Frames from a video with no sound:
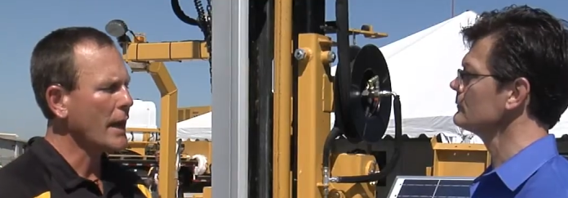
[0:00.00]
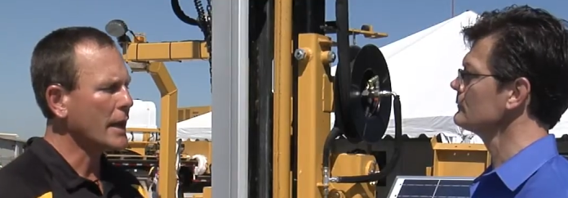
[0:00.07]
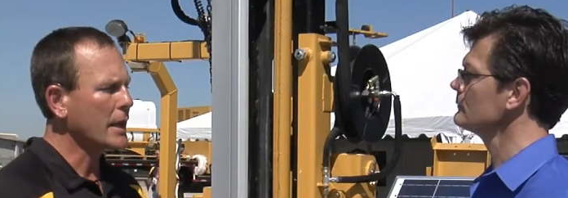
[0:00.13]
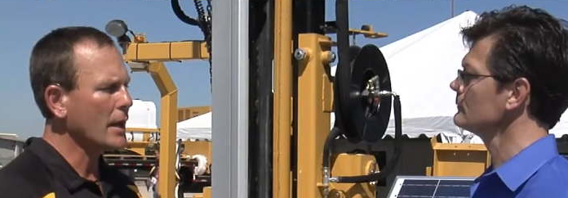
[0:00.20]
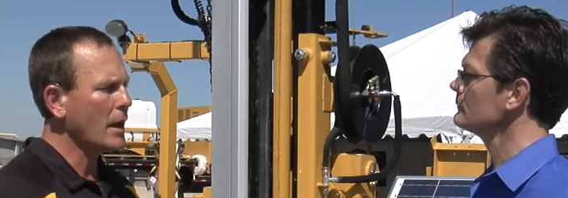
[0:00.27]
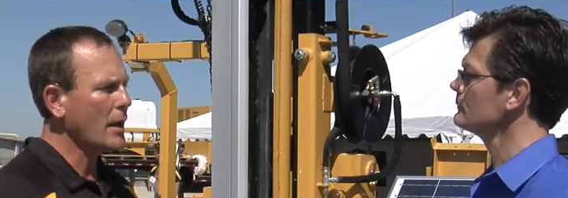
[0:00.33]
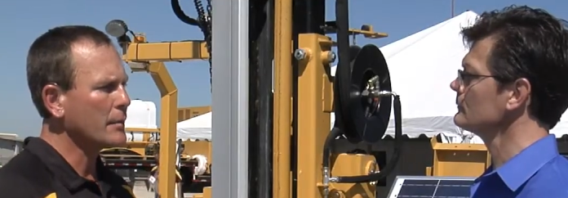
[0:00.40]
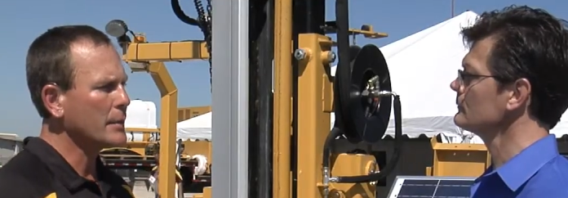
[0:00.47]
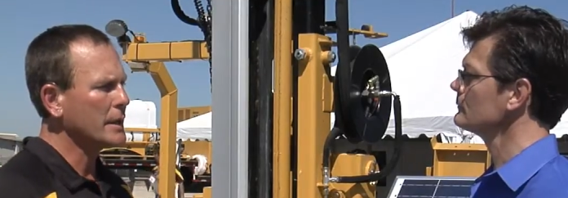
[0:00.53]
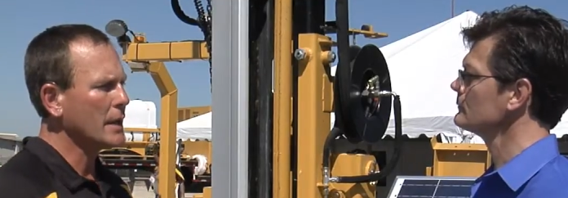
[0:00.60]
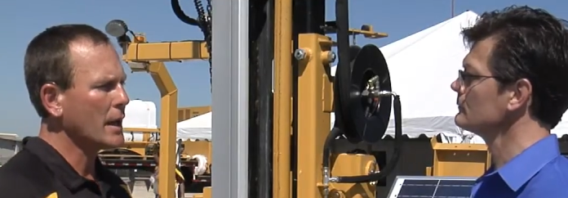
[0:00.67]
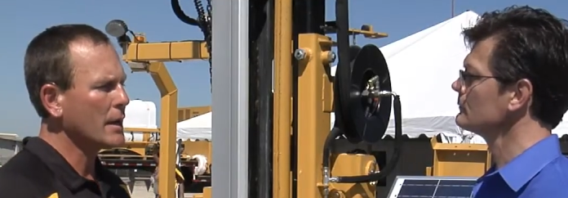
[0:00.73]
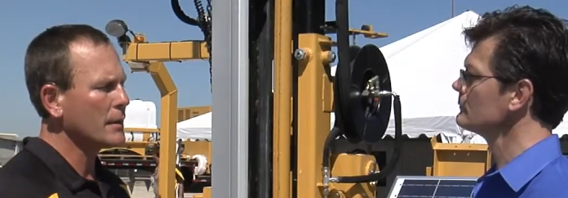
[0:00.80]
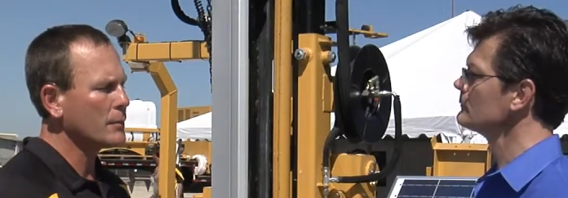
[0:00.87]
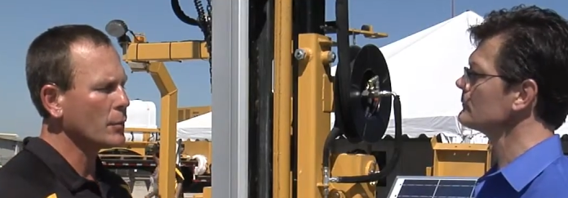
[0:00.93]
Speaker 1: That can all be
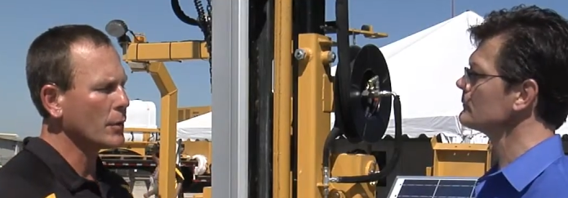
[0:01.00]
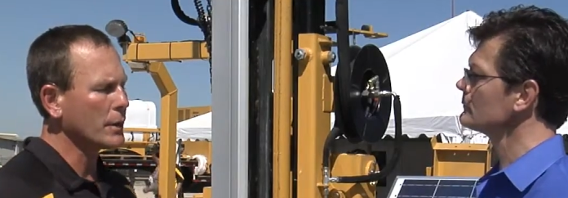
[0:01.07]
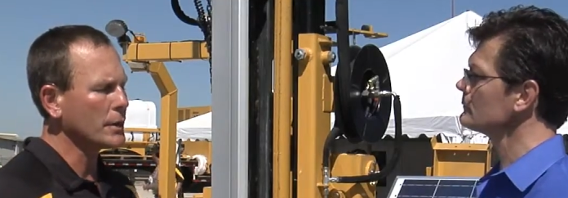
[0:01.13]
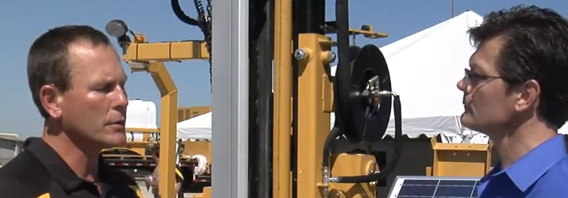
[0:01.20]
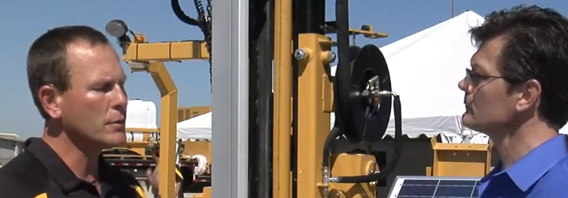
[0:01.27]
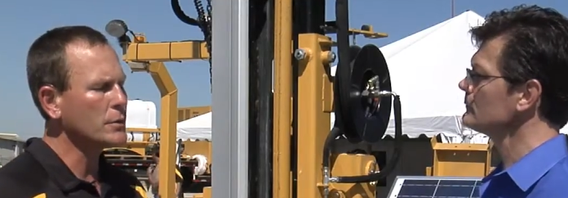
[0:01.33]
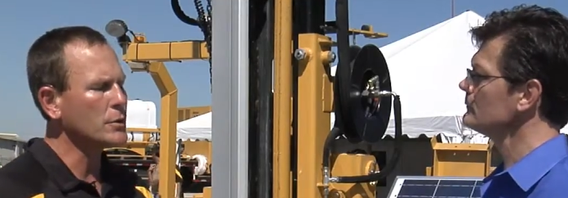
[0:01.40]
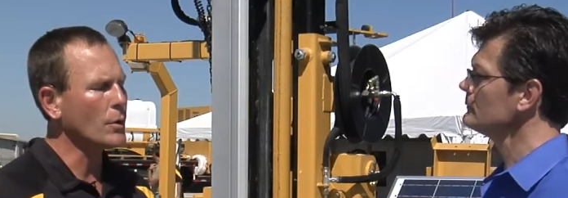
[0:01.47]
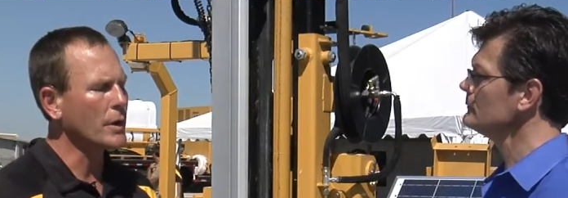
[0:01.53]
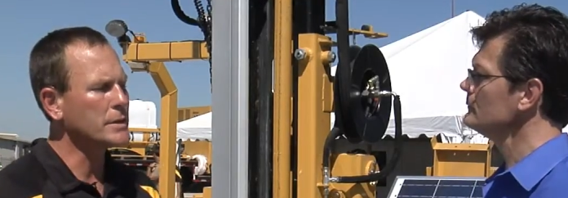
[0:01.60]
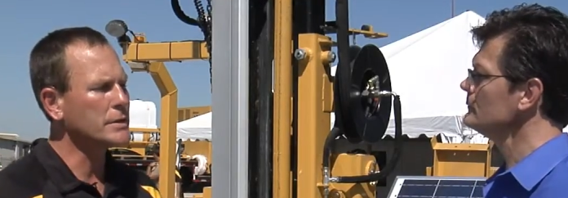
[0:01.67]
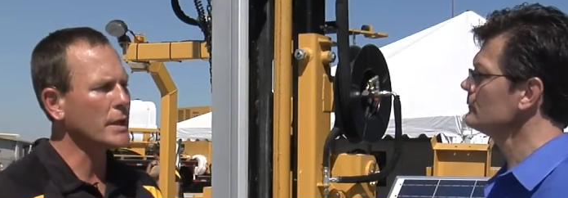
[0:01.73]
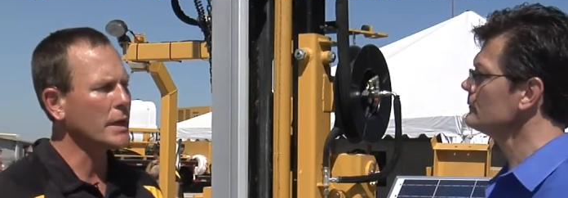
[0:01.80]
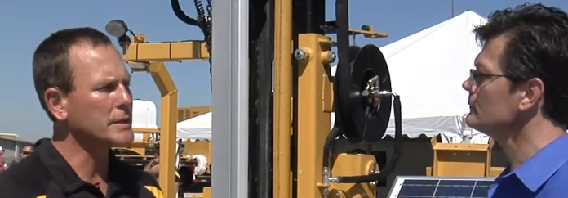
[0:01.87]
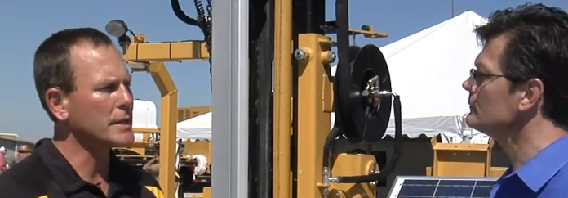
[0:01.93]
done with the two
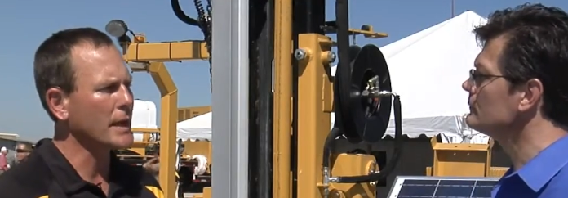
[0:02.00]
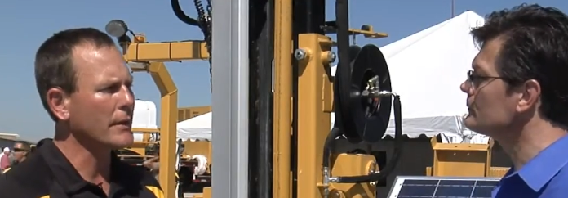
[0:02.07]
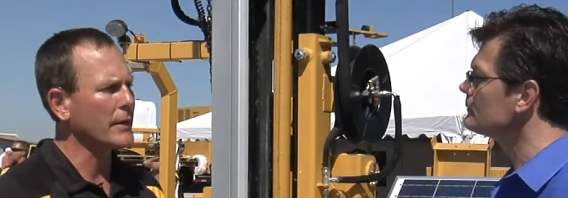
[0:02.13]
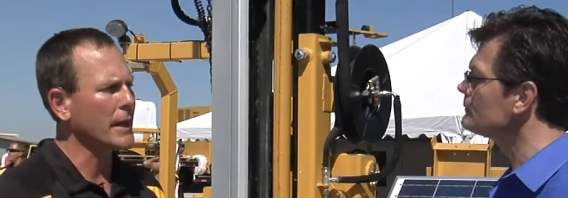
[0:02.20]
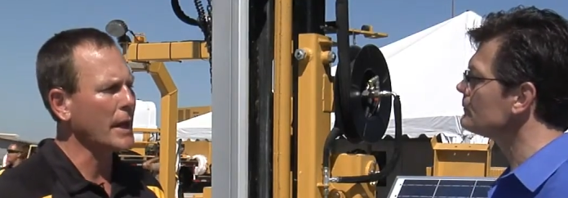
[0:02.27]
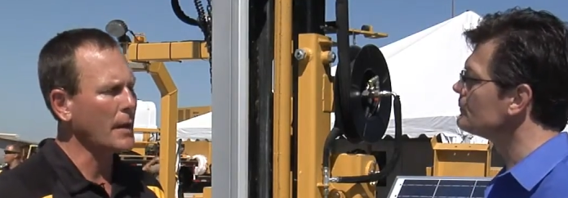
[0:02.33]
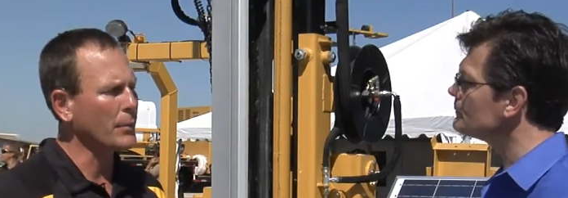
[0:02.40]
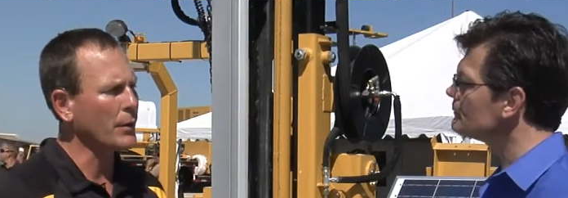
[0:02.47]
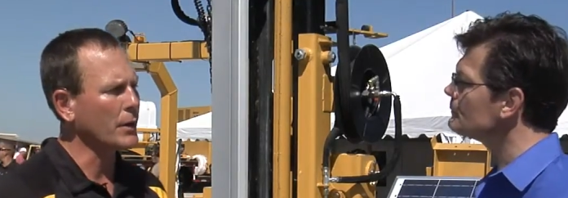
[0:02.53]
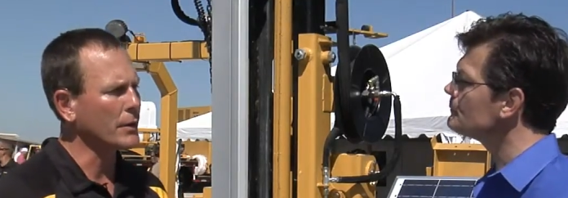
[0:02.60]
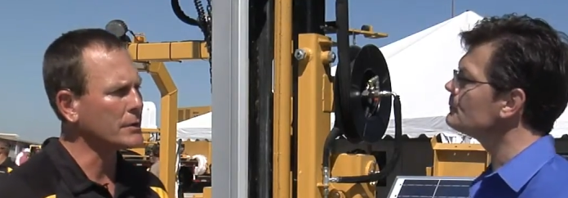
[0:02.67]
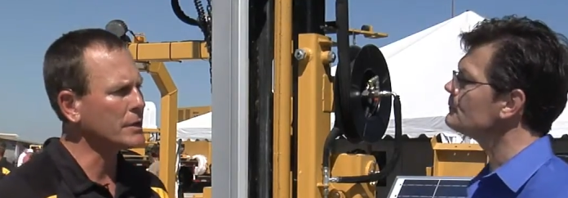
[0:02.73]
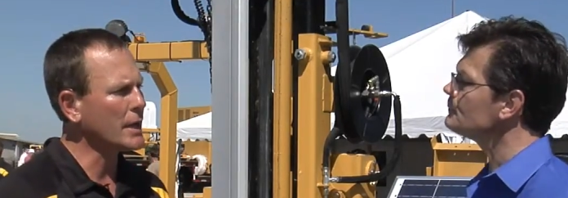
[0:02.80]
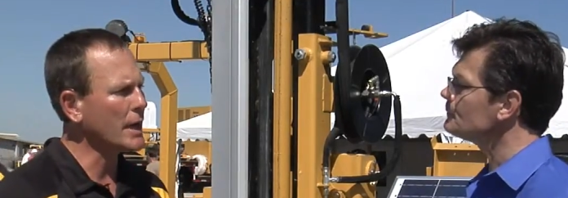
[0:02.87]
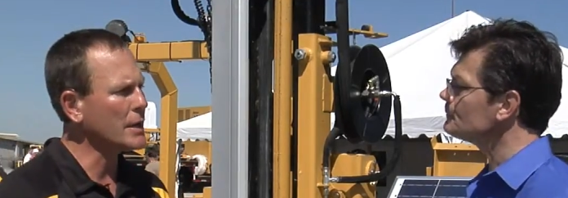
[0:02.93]
joysticks on the
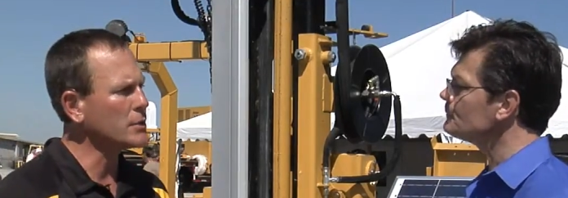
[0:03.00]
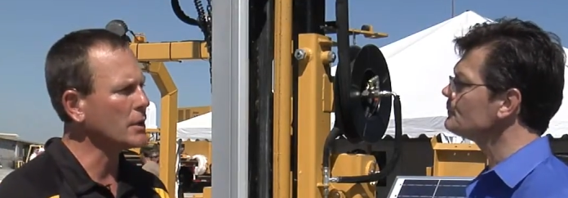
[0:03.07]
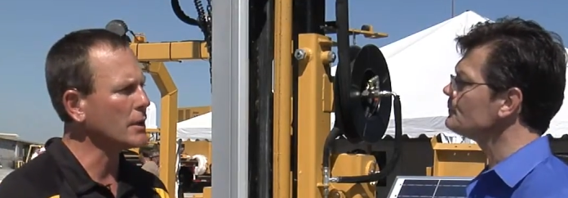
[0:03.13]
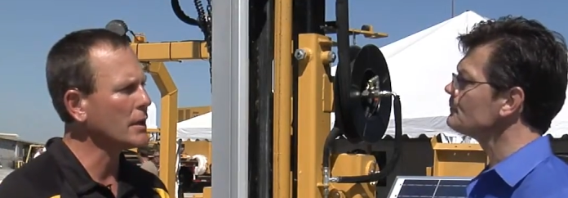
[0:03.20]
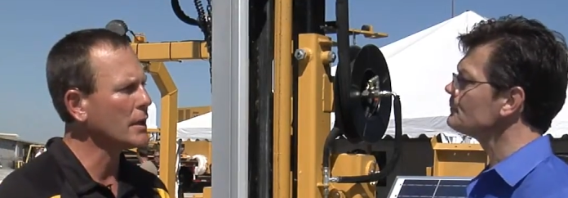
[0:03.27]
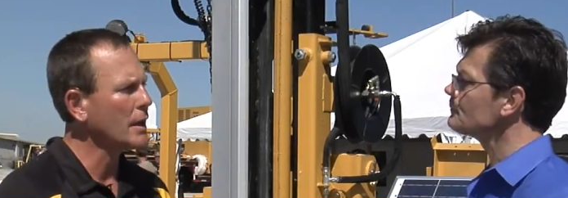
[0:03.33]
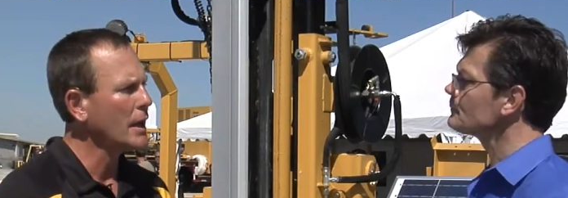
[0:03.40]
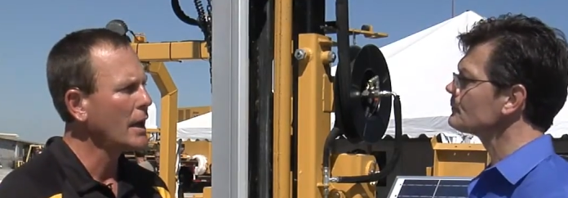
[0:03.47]
operator station.